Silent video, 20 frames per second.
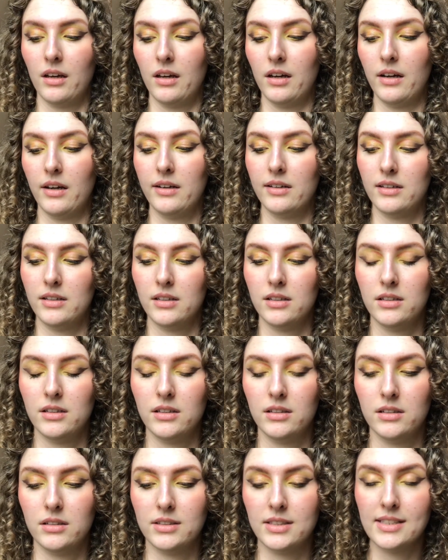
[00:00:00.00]

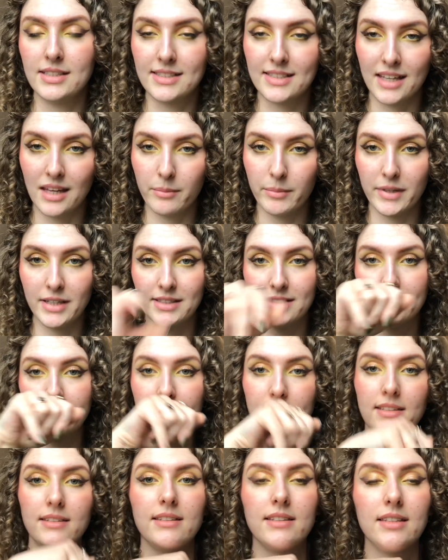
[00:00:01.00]
the same as
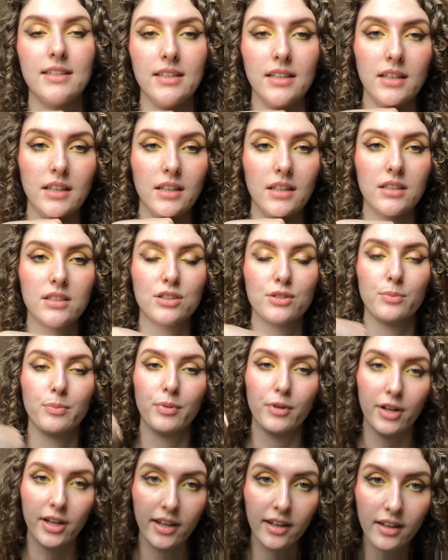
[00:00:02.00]
in the
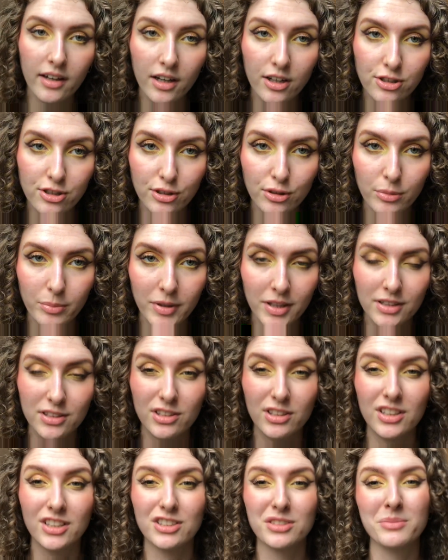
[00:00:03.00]
spring eyeshadow palette
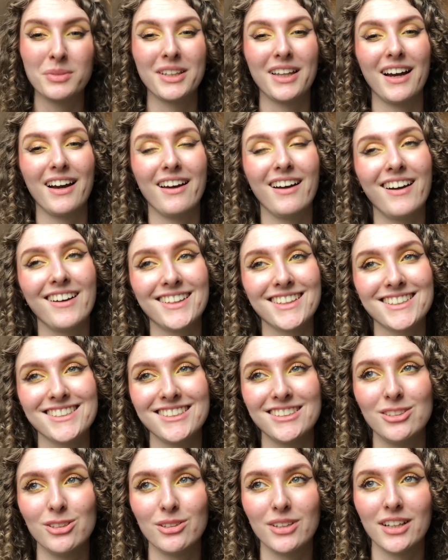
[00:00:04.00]
collection, but I
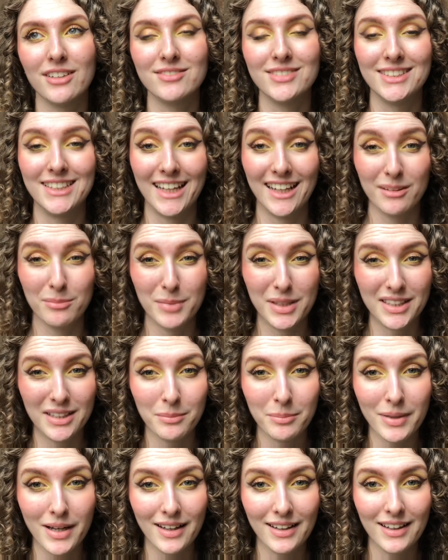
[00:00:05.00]
honestly don't have that many
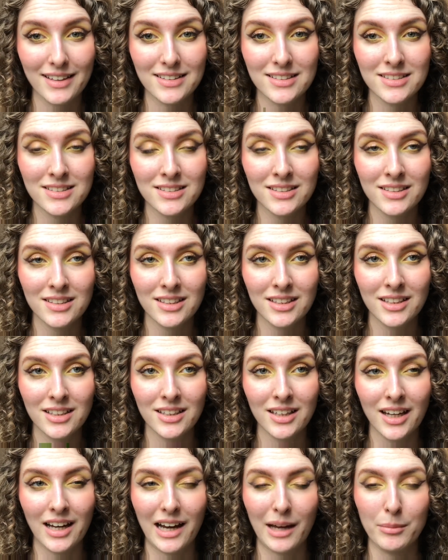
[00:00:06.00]
palettes.
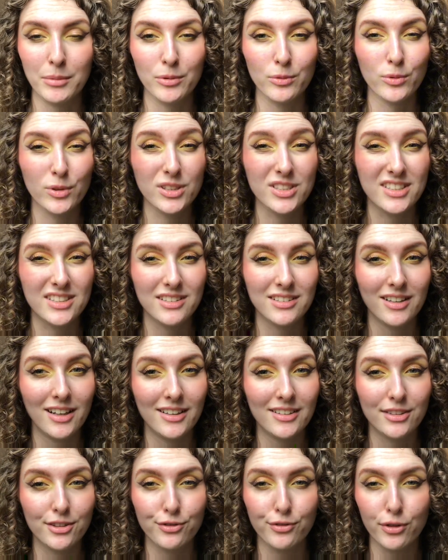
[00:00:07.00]
I mean, we're still
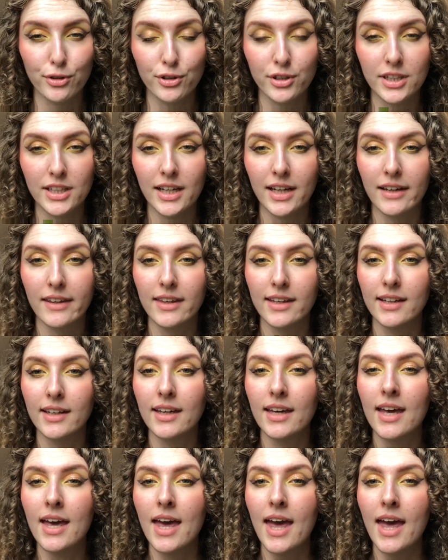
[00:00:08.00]
under 40, I think,